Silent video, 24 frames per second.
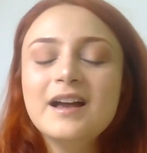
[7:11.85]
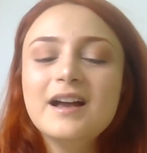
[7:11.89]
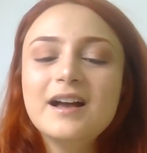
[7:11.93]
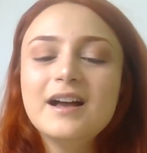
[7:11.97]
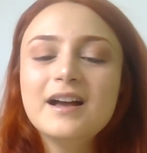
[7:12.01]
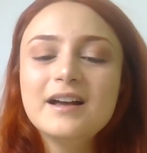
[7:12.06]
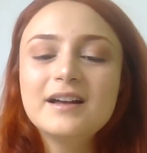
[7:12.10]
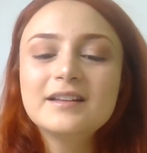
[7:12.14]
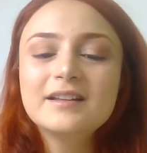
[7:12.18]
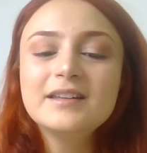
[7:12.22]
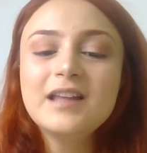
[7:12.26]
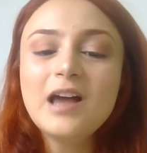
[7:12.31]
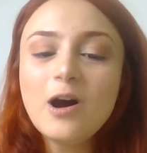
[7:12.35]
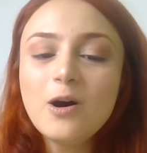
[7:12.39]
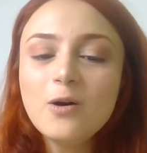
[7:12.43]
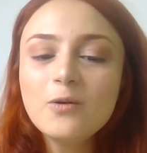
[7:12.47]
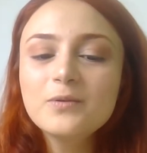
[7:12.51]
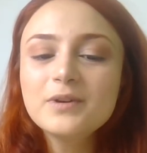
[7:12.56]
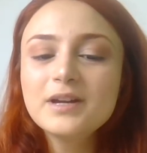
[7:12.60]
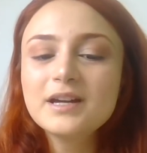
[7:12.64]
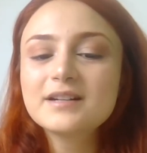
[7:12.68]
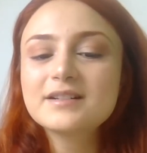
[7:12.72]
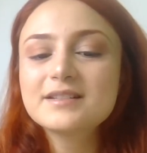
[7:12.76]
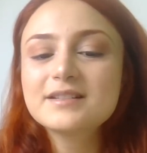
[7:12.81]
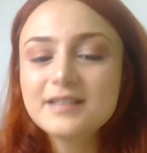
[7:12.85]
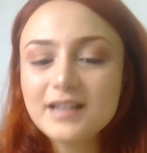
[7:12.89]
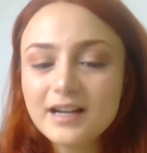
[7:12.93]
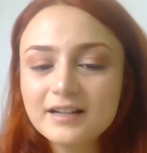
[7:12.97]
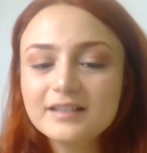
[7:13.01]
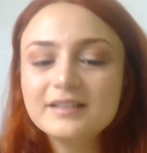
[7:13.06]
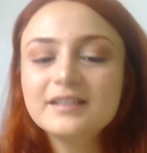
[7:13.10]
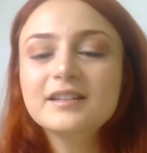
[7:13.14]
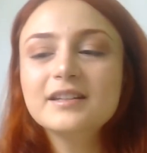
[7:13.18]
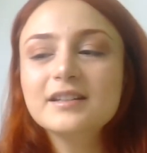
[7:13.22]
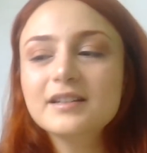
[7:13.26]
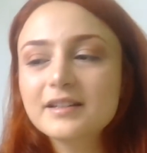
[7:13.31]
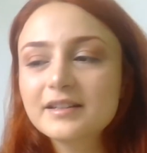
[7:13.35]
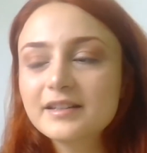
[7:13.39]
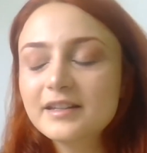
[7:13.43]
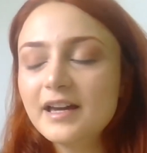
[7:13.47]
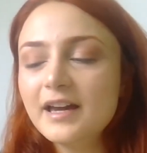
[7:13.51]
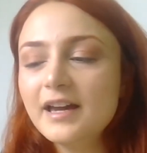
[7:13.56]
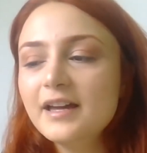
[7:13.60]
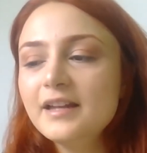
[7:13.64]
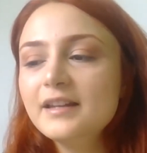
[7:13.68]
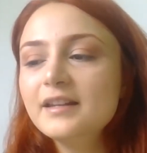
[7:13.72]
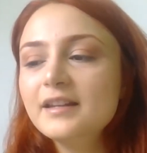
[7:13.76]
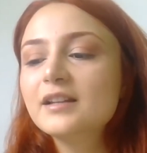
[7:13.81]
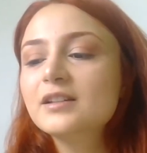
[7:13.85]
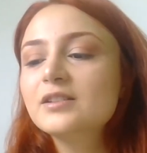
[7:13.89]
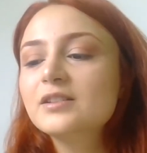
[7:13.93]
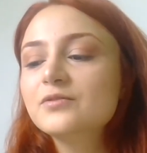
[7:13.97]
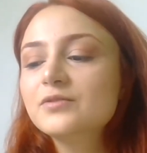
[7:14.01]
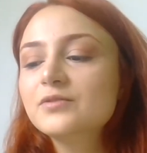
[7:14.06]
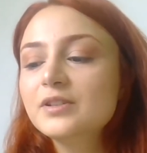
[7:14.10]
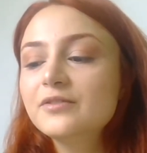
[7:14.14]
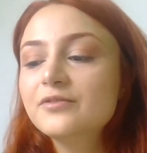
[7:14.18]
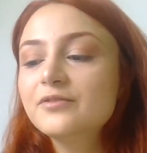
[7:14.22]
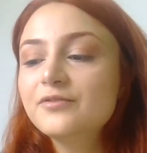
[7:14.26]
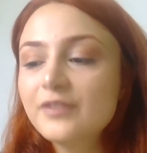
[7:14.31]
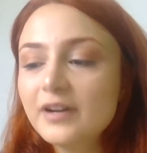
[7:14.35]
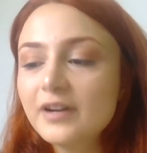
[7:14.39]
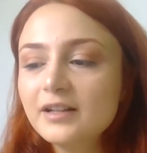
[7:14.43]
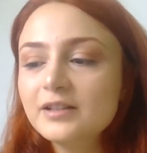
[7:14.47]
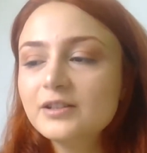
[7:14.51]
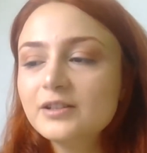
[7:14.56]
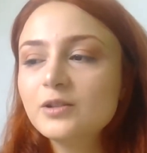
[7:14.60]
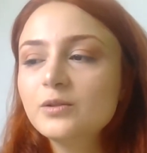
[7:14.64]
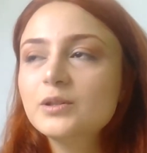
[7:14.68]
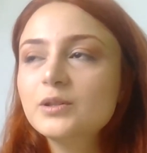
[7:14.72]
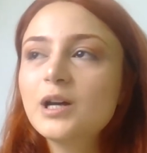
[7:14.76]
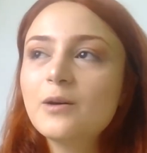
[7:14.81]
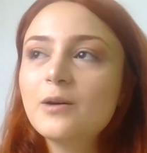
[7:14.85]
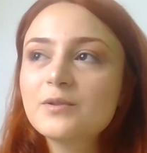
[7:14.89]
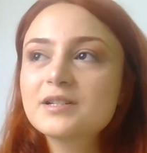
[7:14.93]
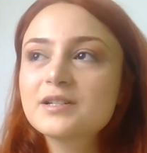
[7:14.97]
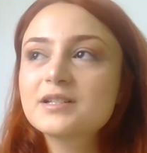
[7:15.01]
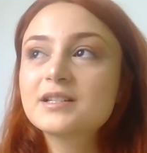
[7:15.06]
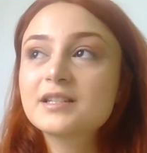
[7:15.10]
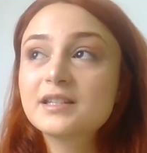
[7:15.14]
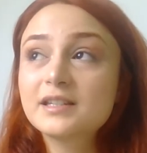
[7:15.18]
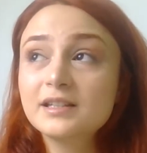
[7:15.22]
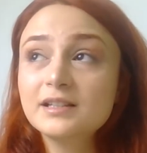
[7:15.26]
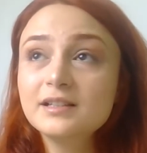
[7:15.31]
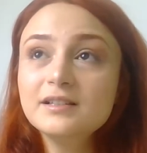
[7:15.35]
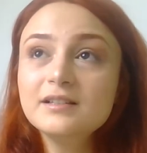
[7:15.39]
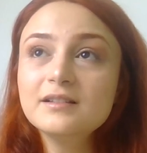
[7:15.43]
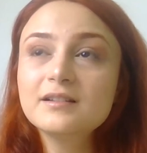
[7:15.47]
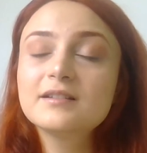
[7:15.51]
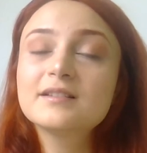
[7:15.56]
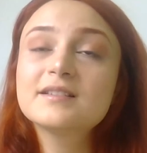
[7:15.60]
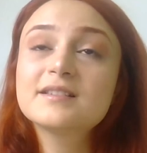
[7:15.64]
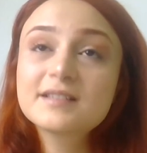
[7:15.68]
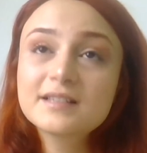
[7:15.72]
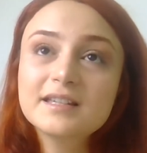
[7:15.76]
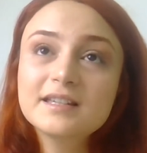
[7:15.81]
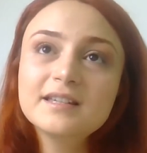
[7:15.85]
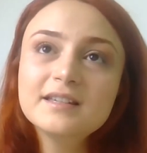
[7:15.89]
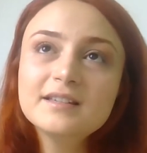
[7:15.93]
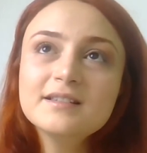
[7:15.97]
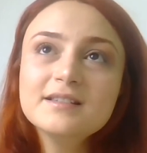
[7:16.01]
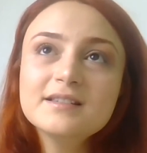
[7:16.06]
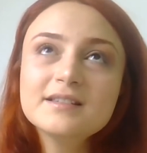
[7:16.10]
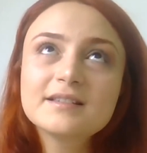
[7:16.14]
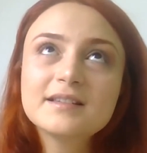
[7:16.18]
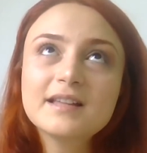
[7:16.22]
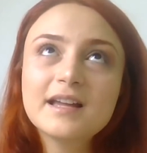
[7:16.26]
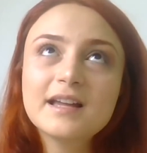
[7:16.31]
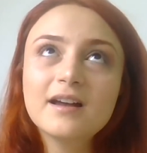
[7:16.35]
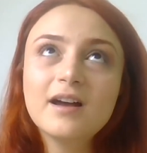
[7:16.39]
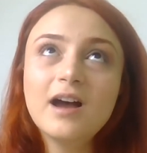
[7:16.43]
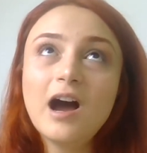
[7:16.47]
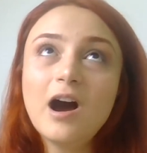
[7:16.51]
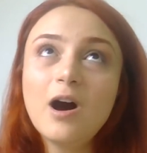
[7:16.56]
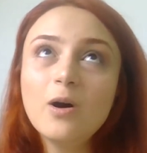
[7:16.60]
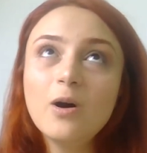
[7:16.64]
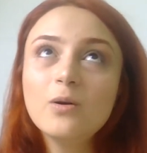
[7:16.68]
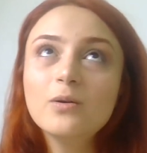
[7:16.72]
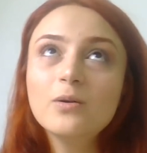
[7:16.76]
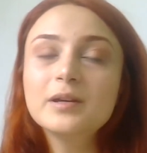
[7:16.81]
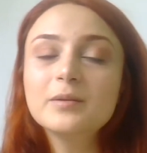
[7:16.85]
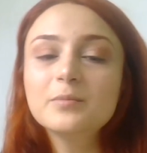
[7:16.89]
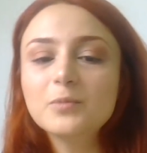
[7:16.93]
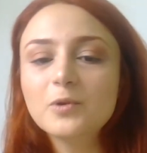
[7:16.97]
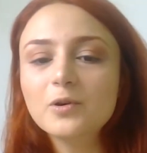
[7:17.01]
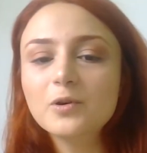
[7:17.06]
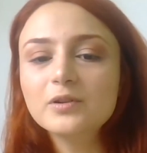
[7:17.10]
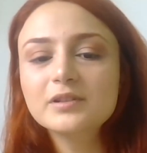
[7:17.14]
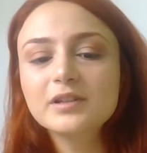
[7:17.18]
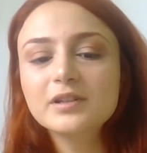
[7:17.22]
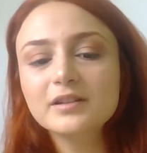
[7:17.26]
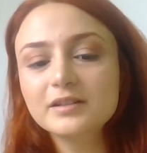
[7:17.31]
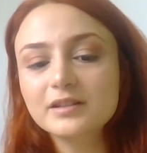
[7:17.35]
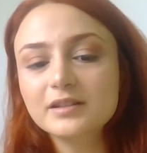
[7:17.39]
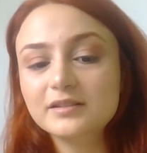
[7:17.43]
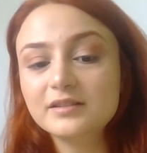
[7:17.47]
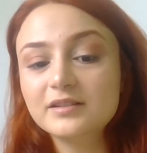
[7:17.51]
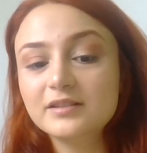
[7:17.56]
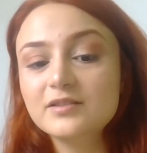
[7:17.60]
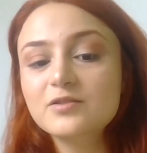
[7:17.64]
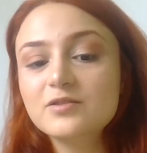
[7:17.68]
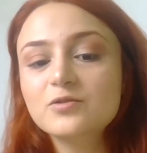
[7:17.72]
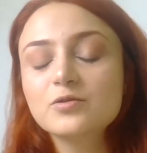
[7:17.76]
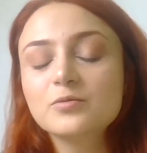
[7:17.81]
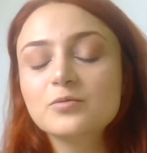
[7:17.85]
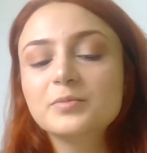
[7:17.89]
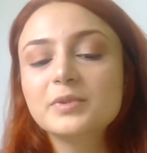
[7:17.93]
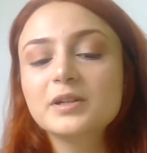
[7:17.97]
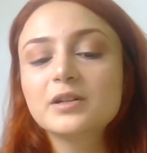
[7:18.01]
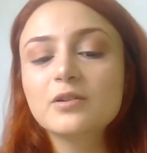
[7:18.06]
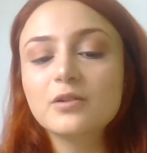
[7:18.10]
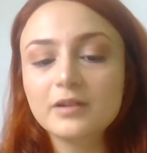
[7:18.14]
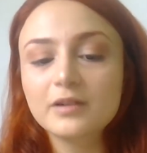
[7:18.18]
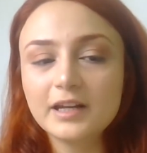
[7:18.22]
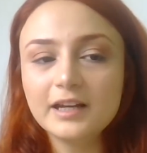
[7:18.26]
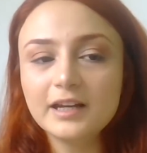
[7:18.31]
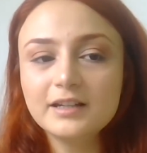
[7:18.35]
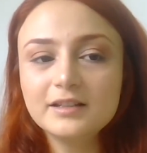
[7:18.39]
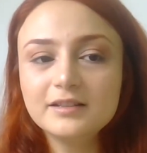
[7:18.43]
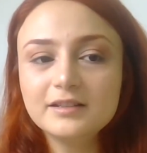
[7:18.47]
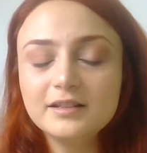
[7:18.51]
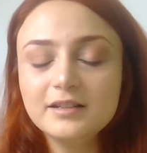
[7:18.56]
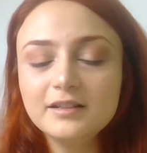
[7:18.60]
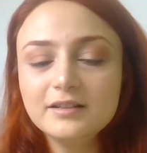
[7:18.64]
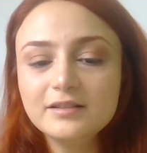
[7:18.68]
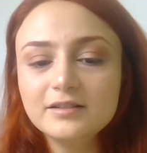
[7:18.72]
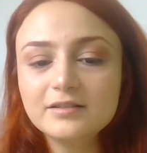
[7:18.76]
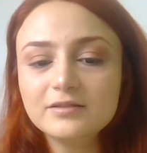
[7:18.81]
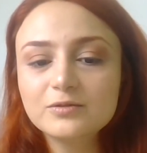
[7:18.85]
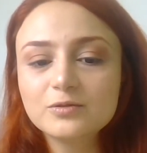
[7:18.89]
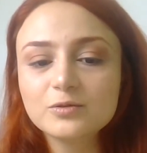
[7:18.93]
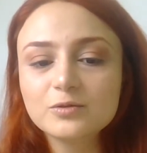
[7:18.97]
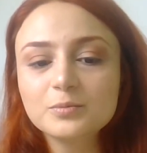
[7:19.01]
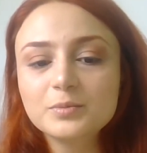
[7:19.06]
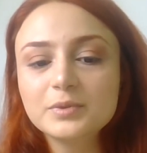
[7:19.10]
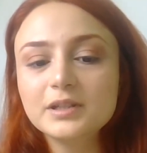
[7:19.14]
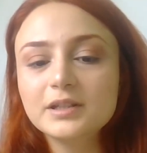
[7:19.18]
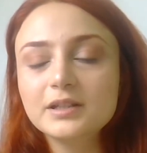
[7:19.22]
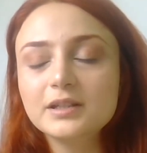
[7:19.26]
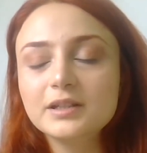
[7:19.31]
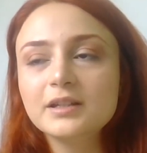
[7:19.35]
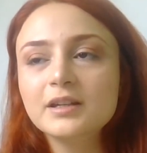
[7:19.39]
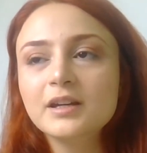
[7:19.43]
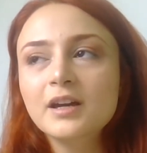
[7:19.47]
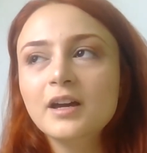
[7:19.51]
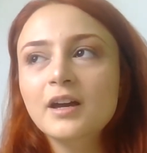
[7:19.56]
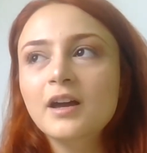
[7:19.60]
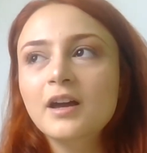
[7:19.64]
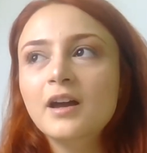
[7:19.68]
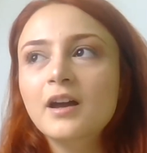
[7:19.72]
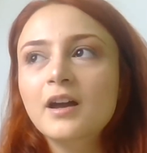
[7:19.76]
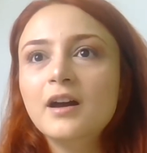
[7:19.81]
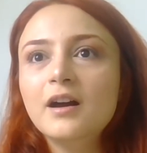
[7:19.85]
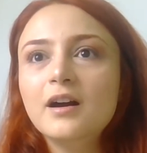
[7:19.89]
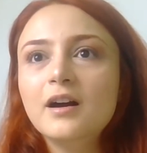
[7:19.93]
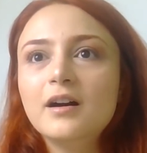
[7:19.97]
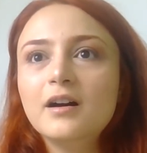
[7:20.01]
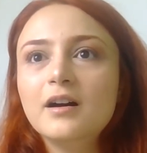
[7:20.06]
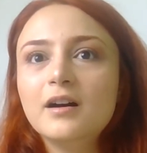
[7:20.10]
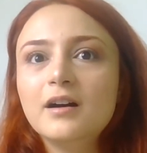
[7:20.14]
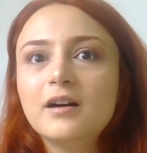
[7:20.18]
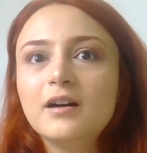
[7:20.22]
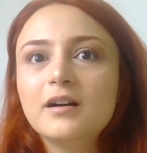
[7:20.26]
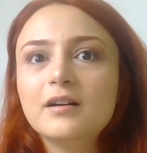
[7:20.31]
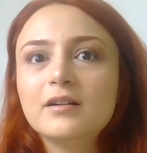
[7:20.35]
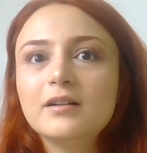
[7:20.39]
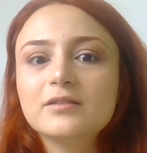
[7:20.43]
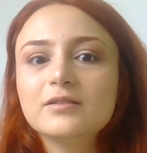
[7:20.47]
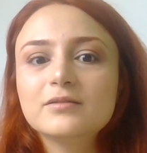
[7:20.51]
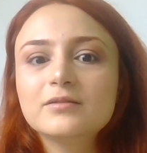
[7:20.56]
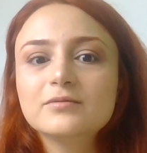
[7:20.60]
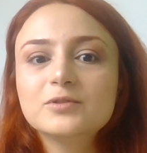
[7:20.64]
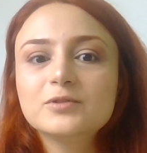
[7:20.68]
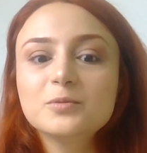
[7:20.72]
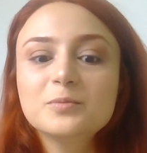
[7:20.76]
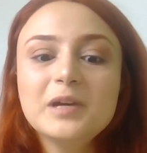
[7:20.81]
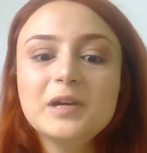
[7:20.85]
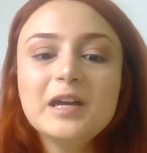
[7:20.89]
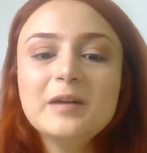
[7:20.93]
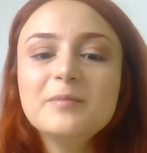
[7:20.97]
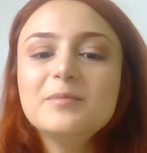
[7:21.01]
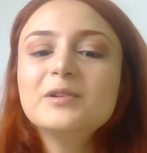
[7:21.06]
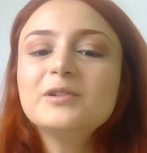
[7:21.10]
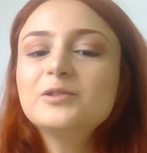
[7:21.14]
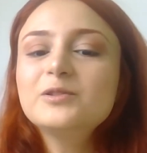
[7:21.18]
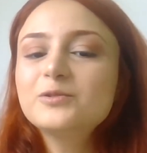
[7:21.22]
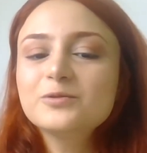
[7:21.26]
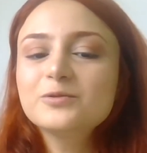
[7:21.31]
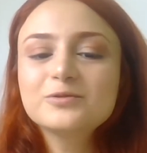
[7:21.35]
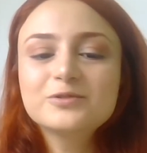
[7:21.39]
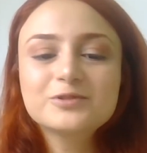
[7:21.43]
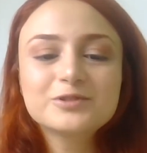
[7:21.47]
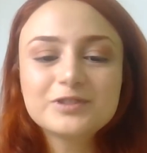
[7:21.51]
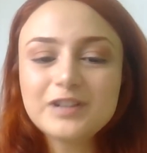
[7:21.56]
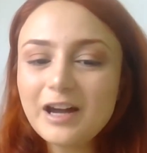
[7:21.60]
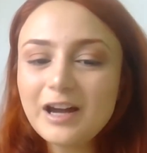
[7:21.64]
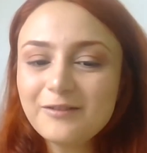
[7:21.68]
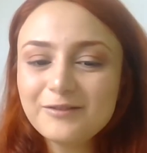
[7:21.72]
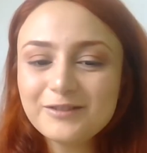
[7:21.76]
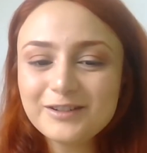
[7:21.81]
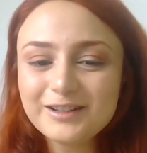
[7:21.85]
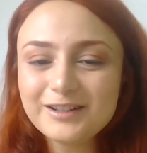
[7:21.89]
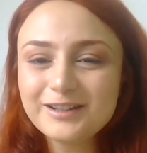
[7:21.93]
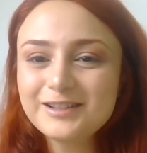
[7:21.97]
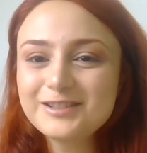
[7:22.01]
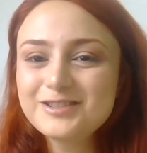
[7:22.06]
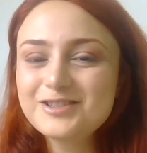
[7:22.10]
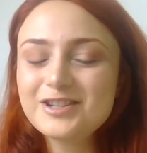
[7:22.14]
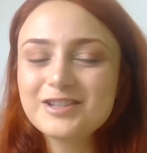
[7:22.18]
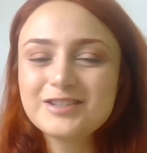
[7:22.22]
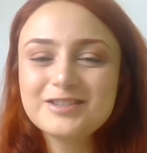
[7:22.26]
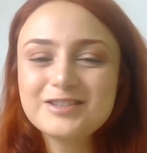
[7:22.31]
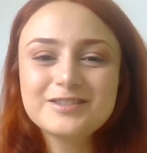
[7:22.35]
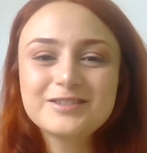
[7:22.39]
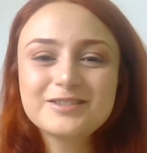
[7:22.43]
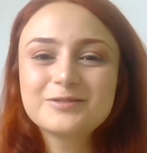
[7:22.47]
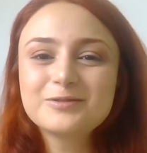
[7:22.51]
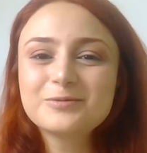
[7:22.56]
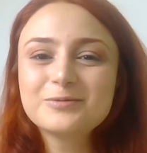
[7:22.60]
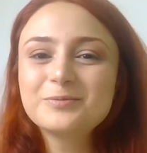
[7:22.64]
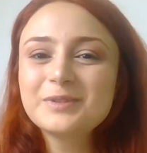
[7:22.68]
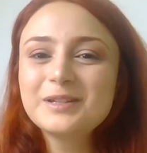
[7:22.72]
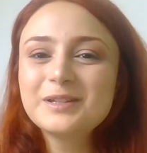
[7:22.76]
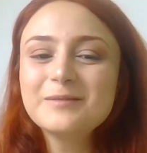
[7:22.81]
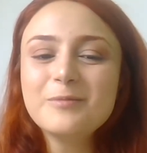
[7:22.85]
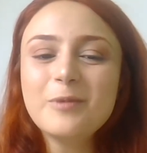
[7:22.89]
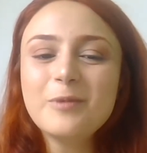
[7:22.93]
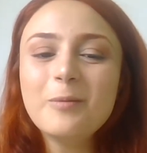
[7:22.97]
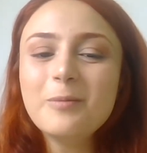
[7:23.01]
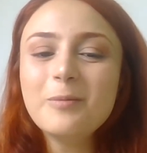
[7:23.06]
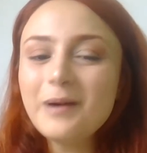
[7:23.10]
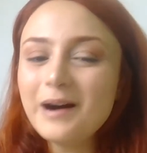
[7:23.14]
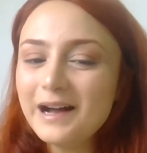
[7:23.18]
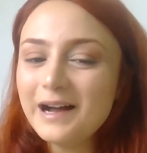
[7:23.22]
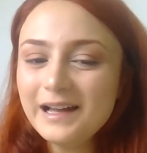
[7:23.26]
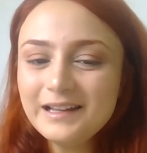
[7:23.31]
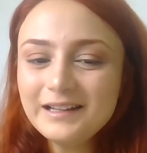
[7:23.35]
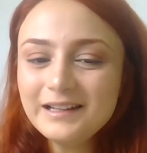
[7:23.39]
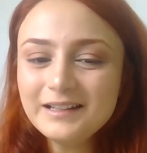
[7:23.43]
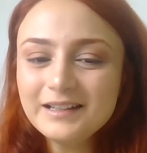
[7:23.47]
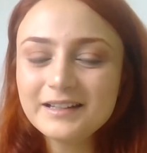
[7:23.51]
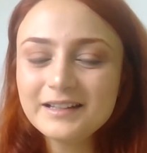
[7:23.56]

Uh, now we are starting again, and we felt on our skill, uh, skins that how important it is to be connected, to be uh, to be able to travel, just to be mobile.